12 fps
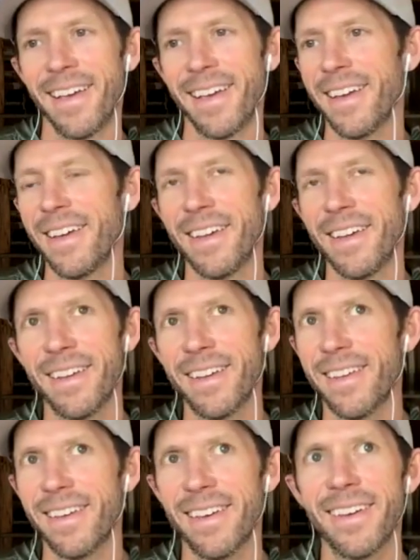
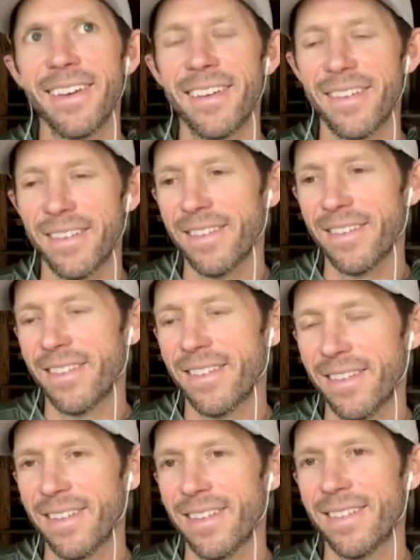
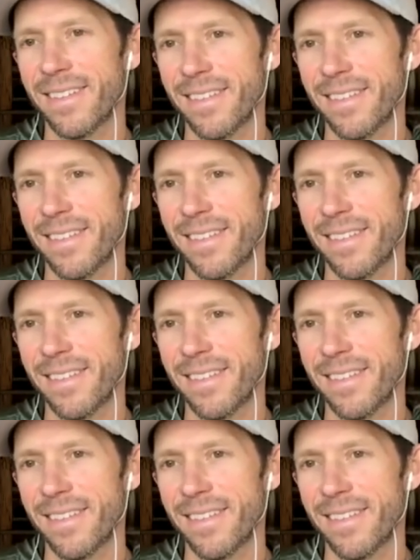(not speaking)